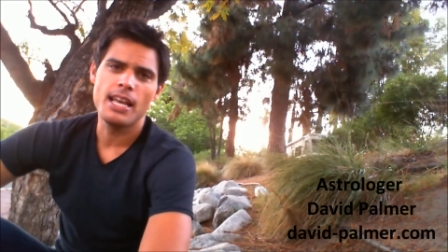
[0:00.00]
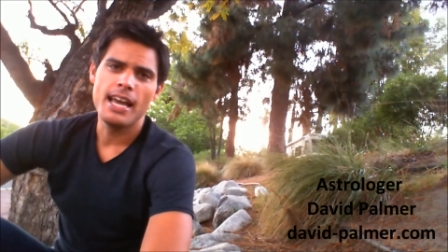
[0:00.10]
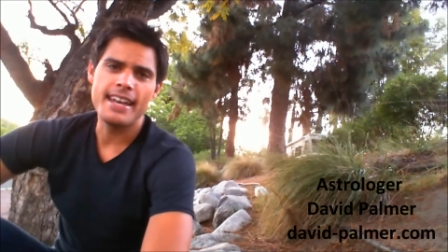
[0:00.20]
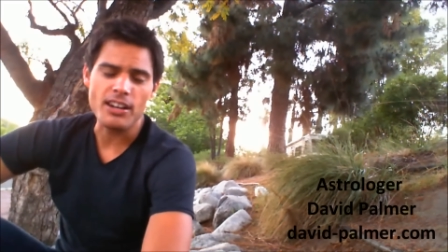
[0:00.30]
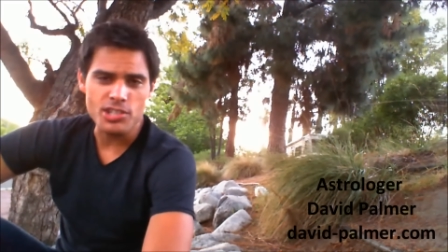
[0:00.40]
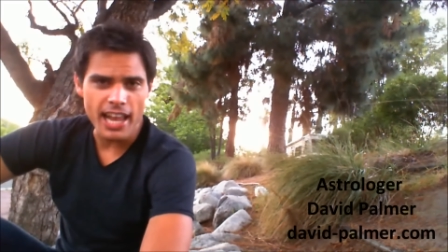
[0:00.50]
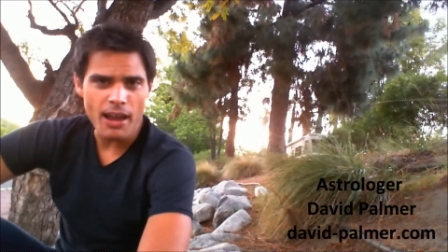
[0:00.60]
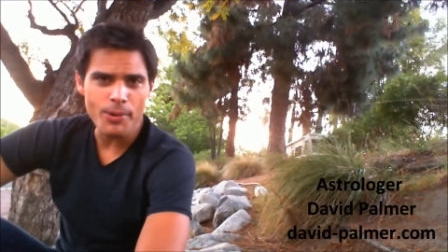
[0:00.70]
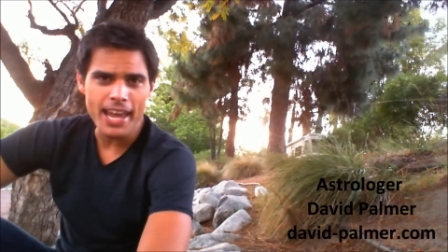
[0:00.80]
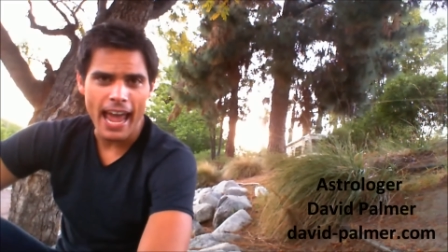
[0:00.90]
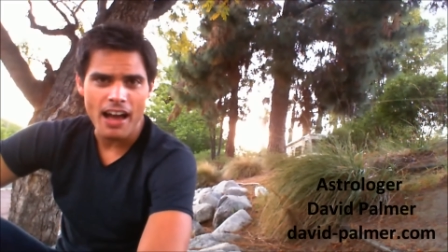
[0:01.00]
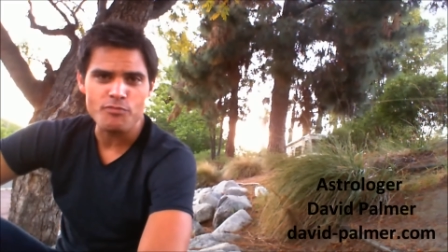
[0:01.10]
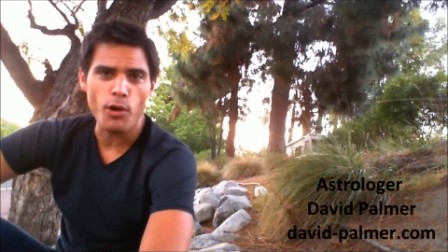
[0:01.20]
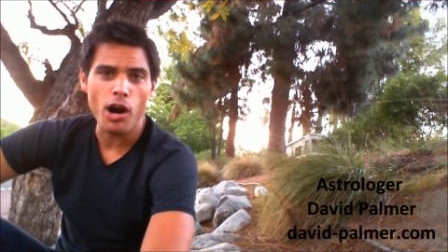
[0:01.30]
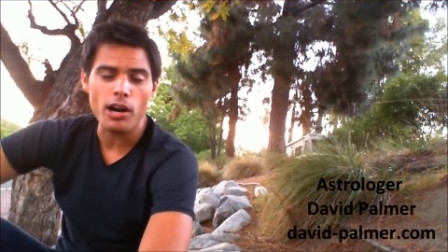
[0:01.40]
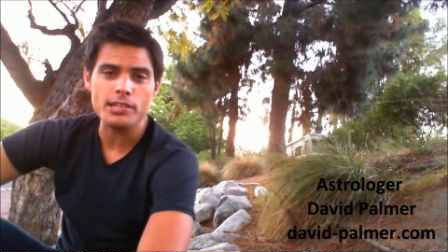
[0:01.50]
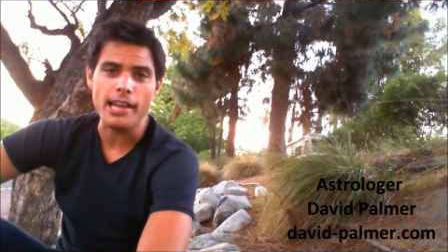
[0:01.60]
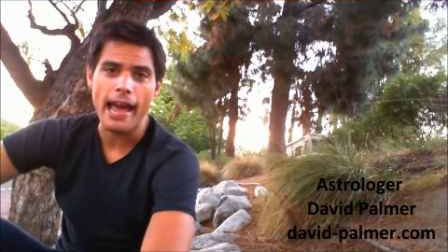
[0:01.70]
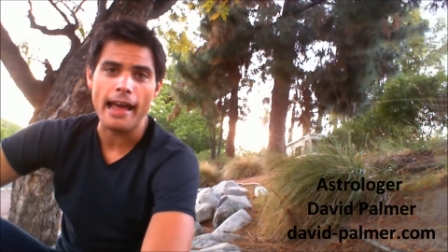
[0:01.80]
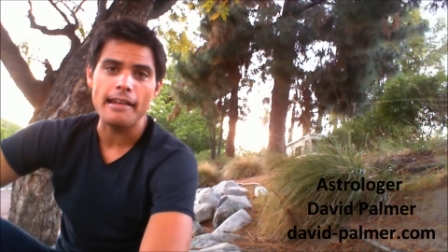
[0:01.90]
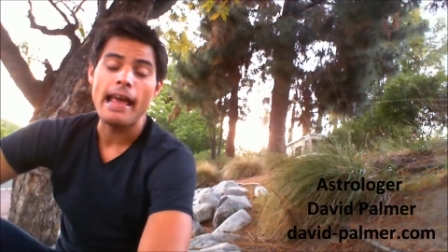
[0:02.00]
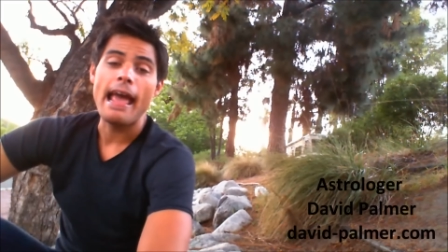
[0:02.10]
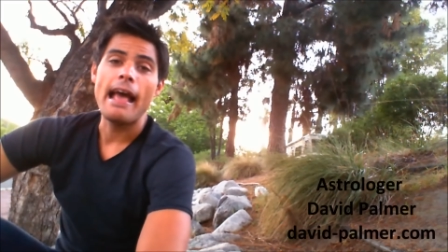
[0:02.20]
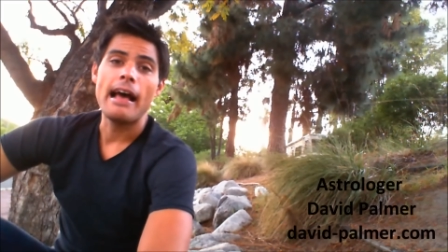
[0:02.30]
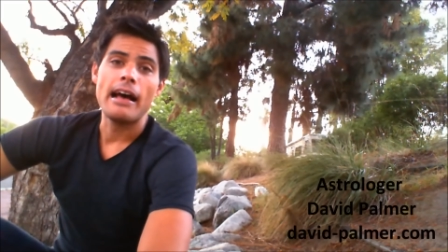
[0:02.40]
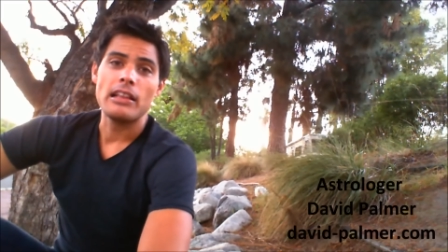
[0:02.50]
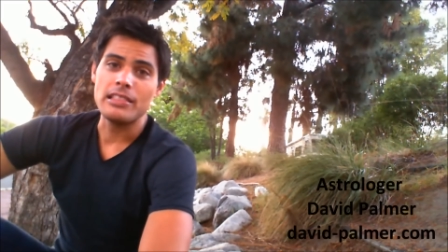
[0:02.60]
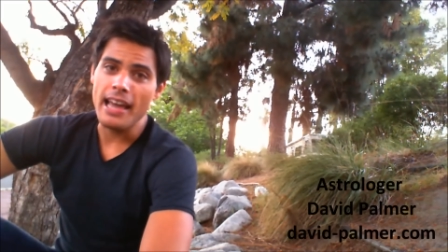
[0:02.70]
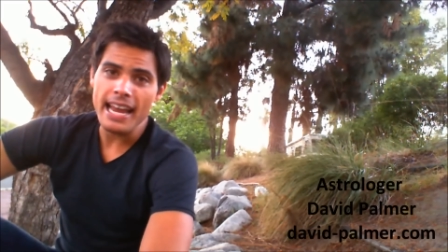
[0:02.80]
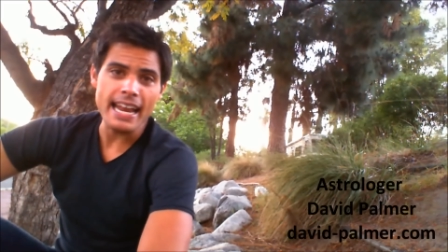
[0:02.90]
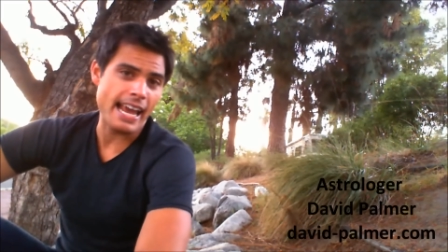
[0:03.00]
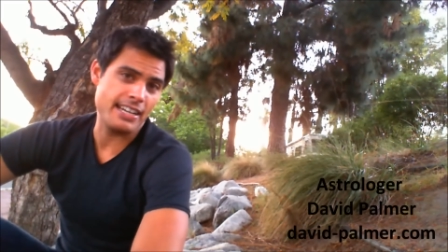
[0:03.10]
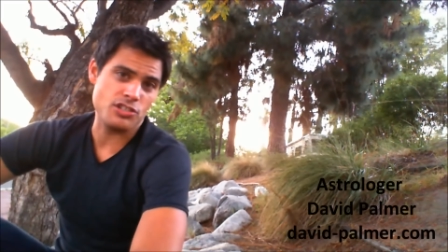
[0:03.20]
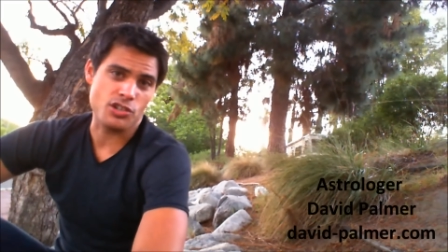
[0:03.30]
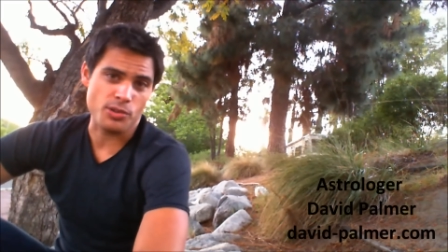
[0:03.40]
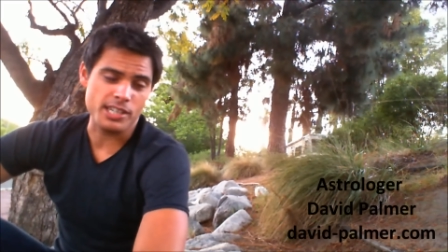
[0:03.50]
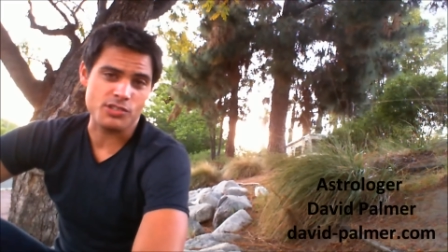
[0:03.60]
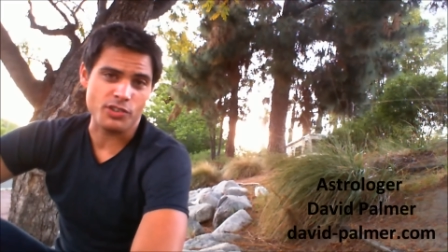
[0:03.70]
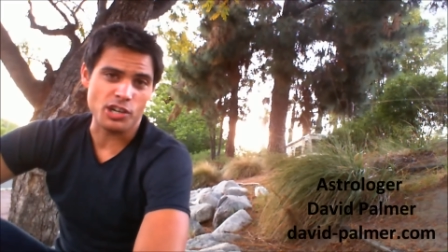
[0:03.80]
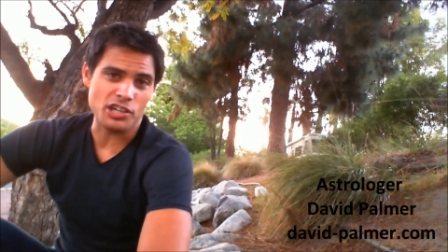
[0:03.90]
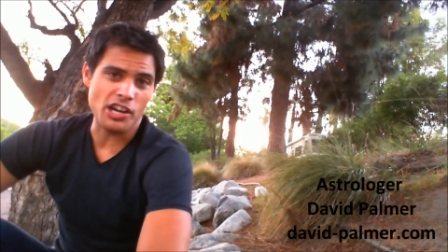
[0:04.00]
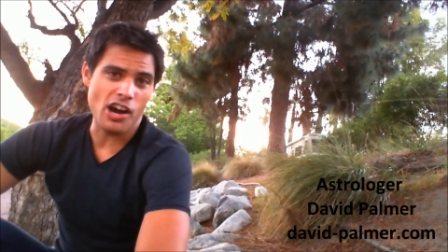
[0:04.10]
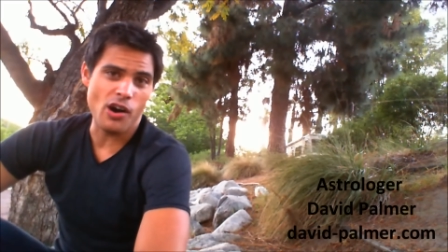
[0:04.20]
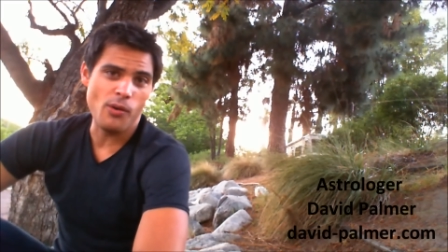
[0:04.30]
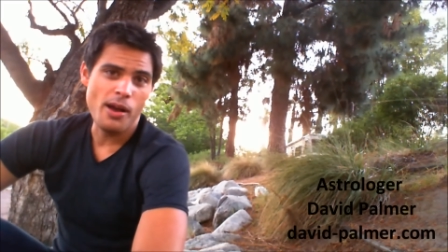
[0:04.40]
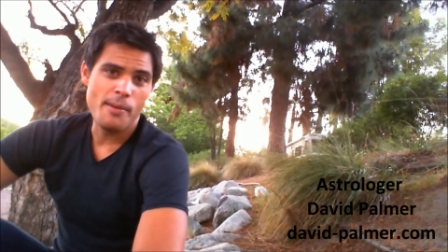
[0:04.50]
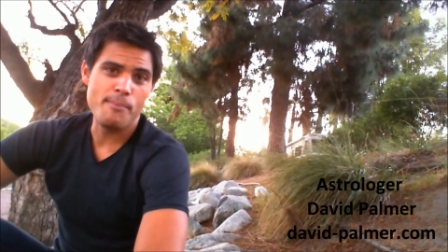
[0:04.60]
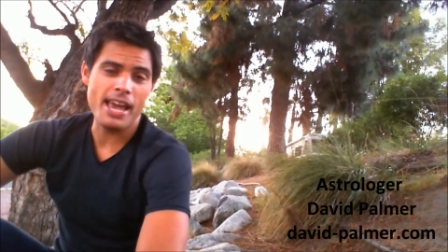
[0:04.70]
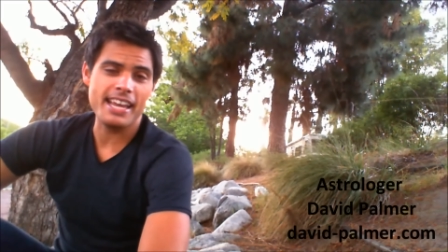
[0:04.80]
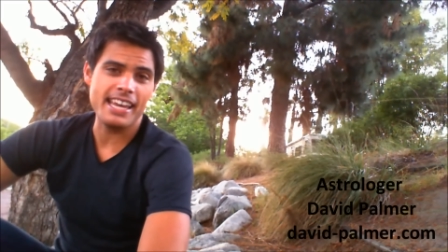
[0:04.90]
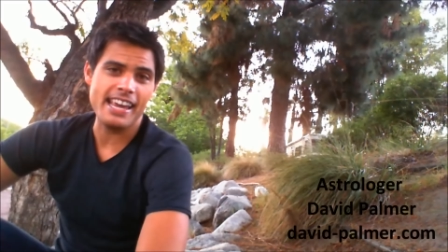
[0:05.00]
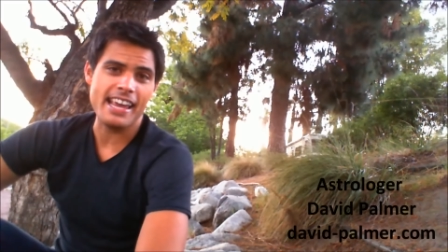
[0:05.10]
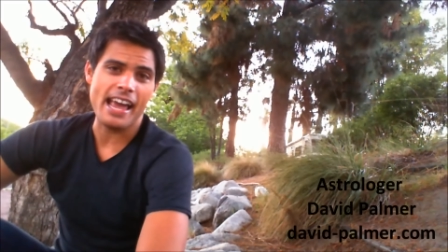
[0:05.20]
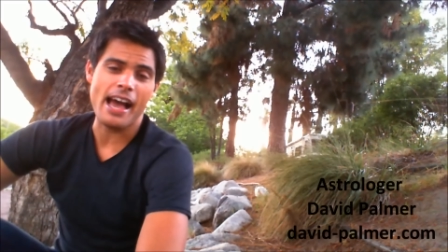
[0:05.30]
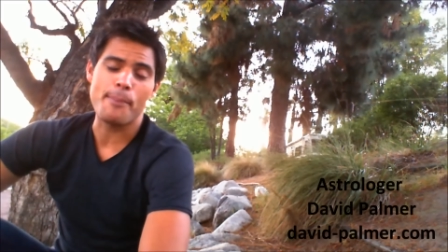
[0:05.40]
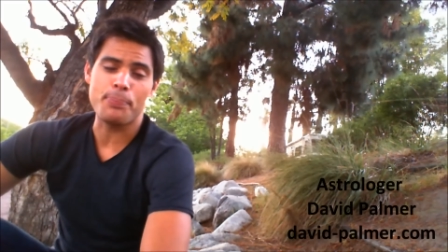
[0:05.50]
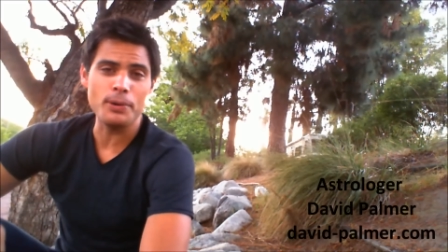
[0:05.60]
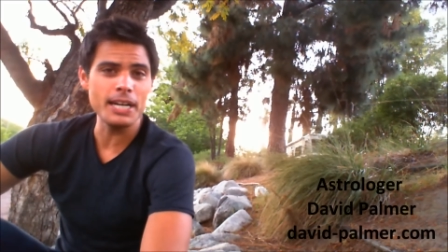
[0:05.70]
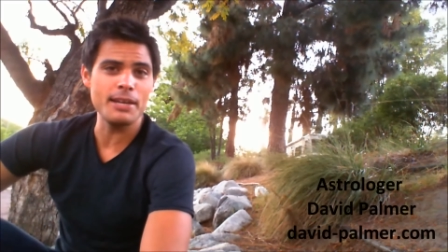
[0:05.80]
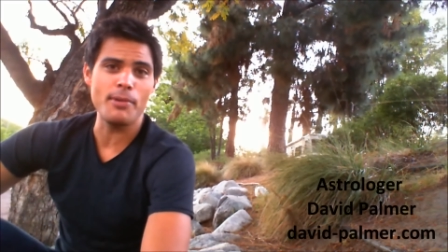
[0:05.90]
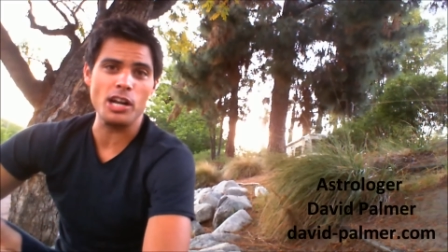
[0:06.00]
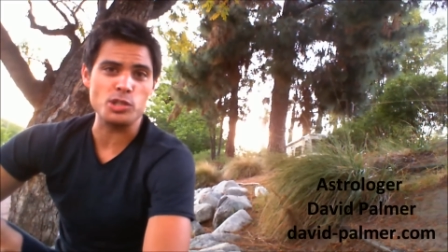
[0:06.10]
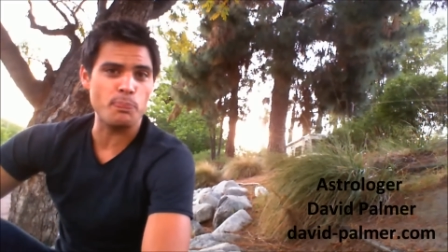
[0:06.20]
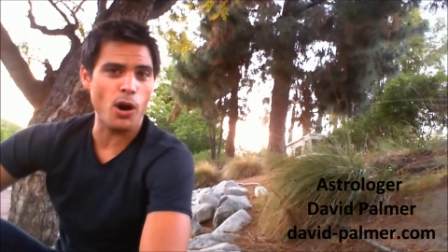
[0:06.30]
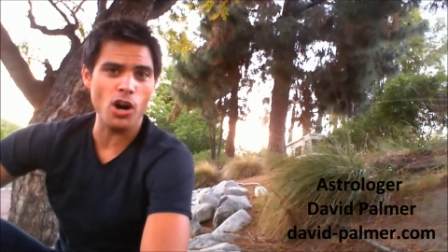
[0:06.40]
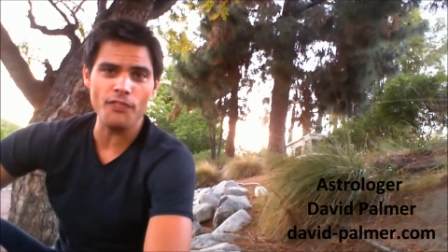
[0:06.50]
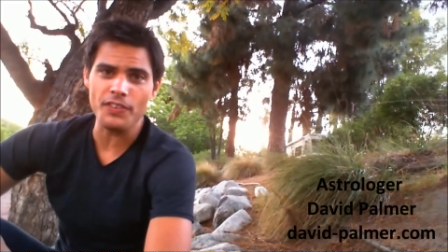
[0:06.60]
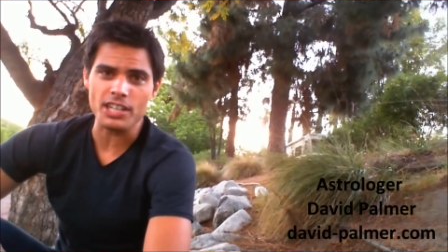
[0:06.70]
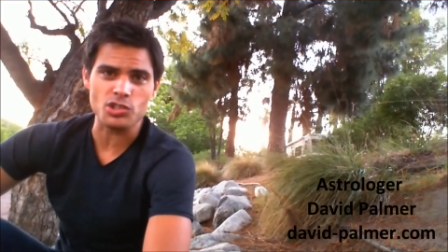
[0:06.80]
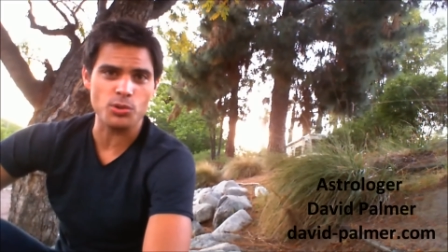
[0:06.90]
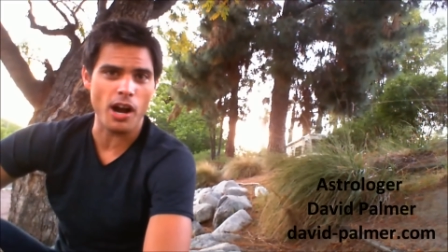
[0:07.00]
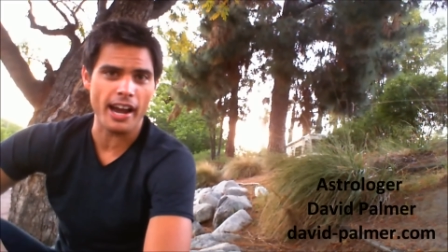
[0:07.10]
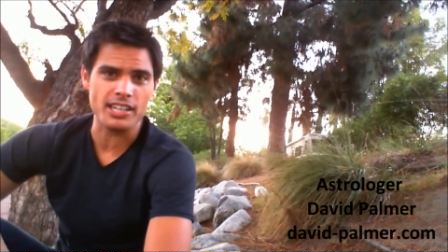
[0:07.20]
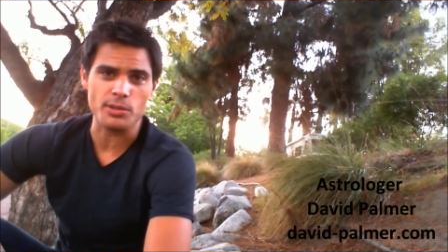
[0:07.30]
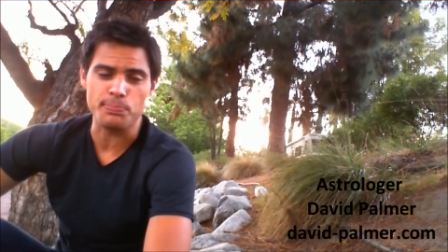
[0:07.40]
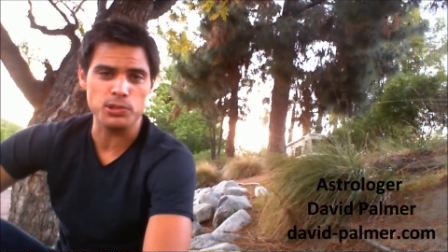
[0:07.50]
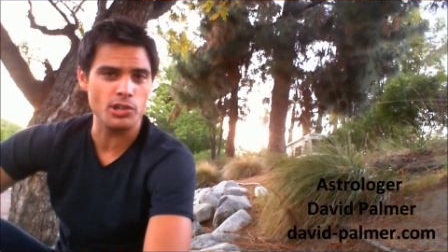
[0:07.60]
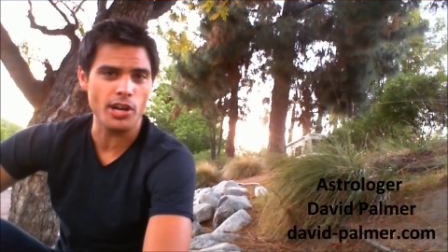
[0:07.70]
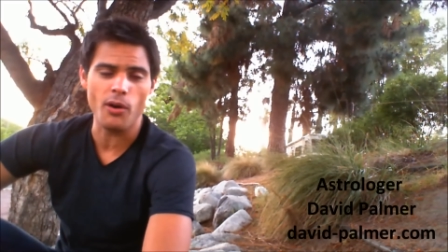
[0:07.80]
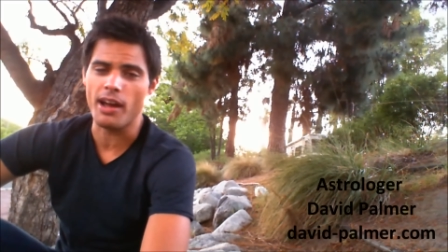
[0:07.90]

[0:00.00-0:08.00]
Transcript: Now today we have Mars at late 8 degrees Virgo, making a pretty much perfect trine to Pluto.